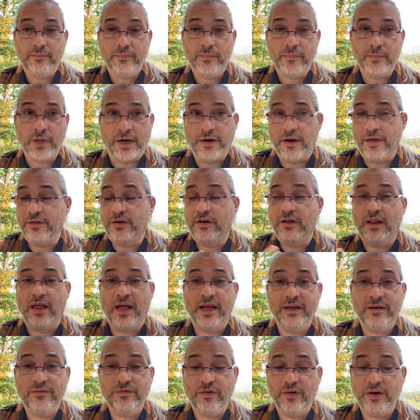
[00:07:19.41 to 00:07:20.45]
Another
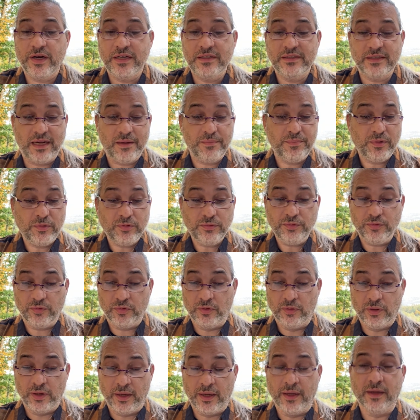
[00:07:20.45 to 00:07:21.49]
client, for example,
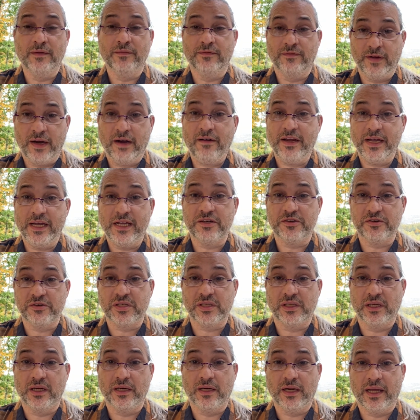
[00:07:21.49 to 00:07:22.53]
is very
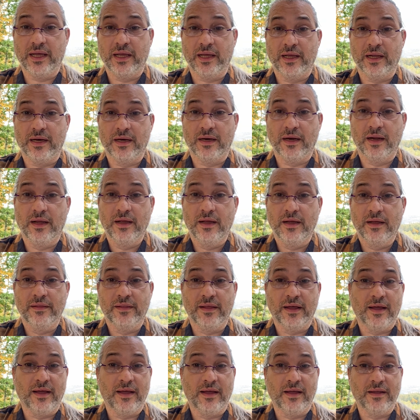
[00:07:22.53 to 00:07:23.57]
interested in
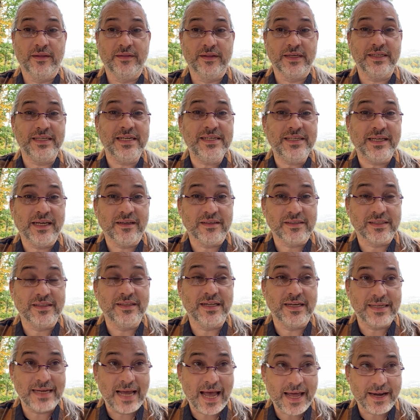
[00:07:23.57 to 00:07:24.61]
the details and
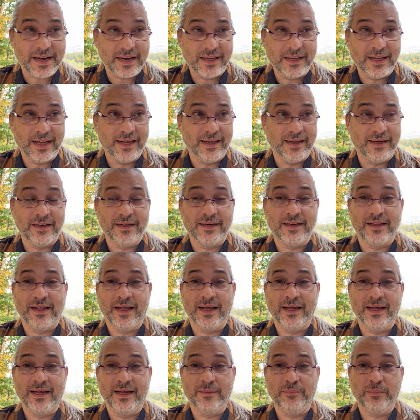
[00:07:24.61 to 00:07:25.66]
the data, and
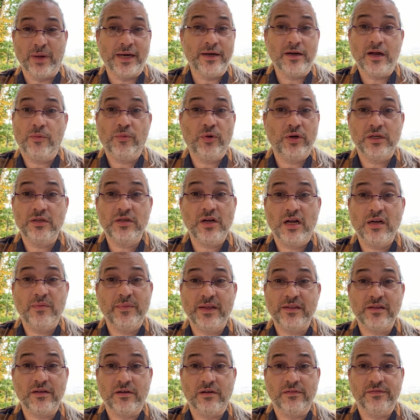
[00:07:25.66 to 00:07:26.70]
they might not want to talk
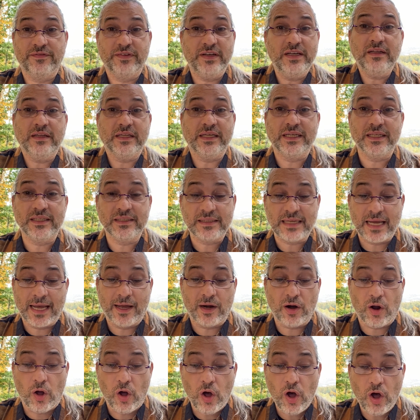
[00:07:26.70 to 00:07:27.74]
about their feelings
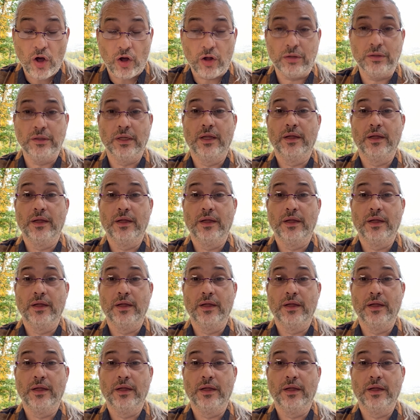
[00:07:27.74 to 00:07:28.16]
at all.